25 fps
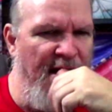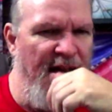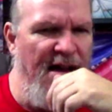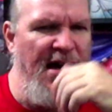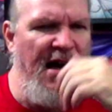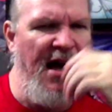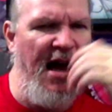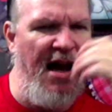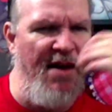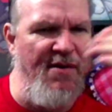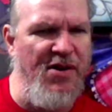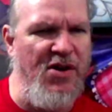
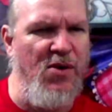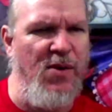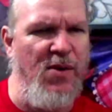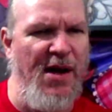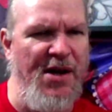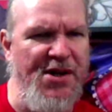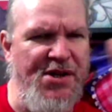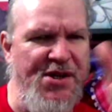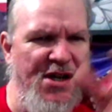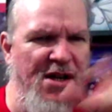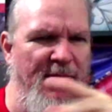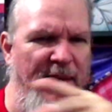have a
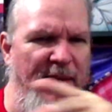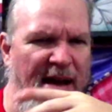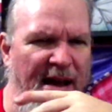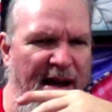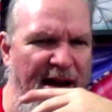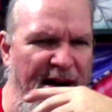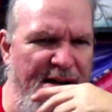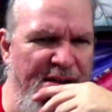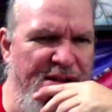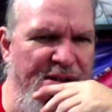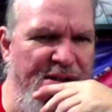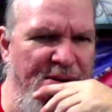question about how
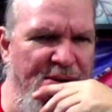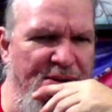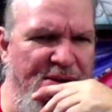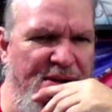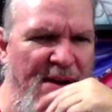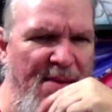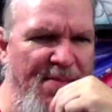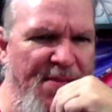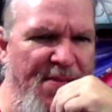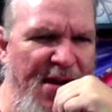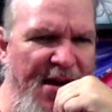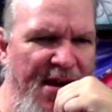to do
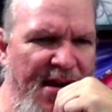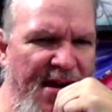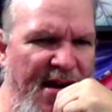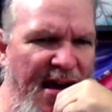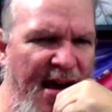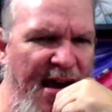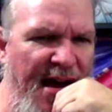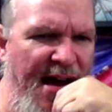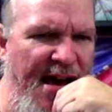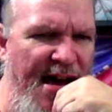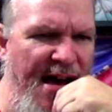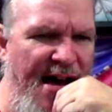something,
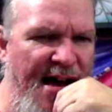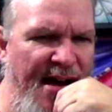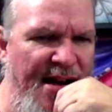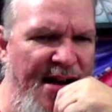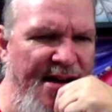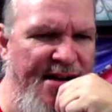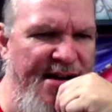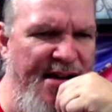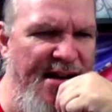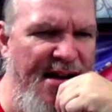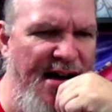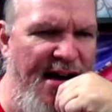
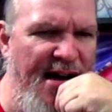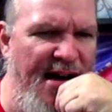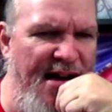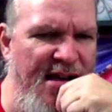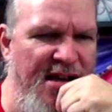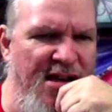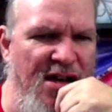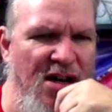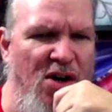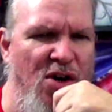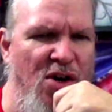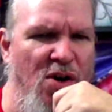and I
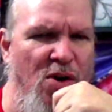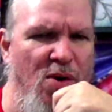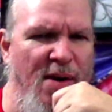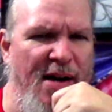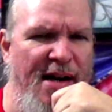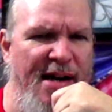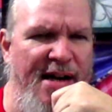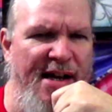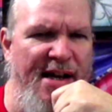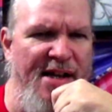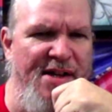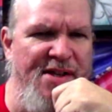go
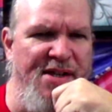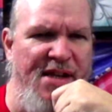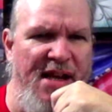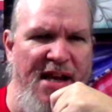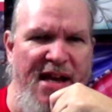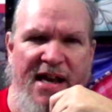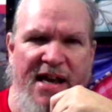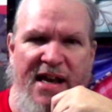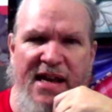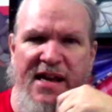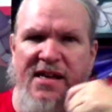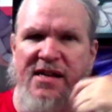and I
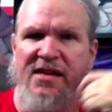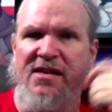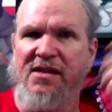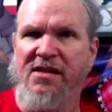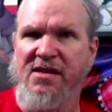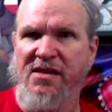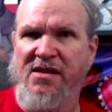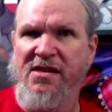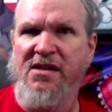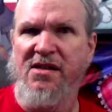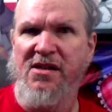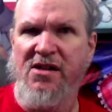say,
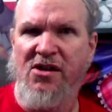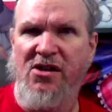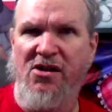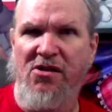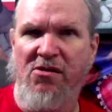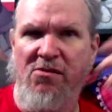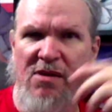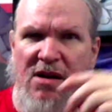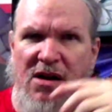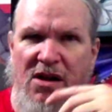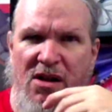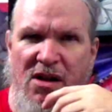
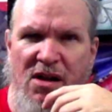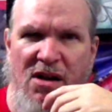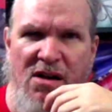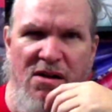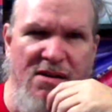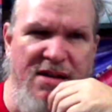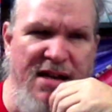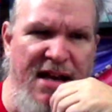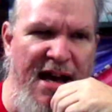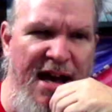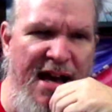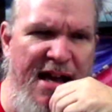well,
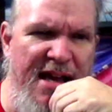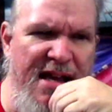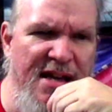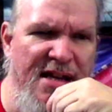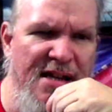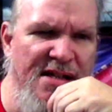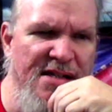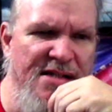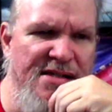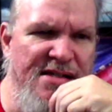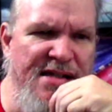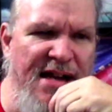okay,
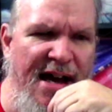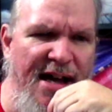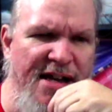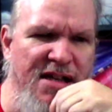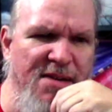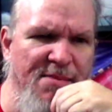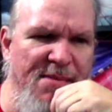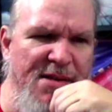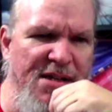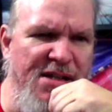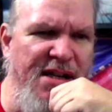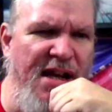
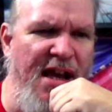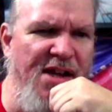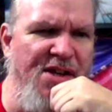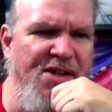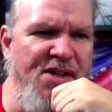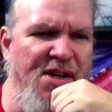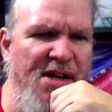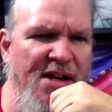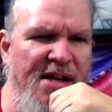documentation,